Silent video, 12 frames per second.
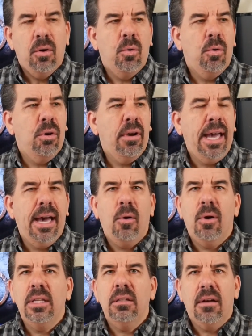or
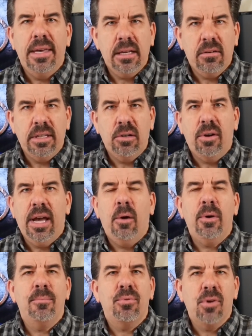how unlikely or
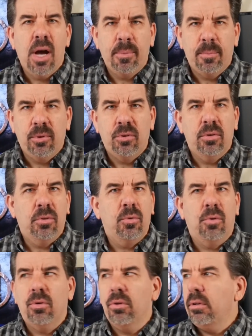how improbable
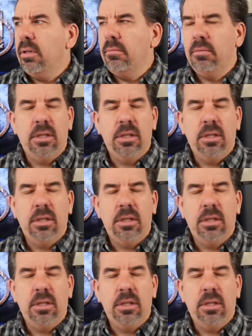or,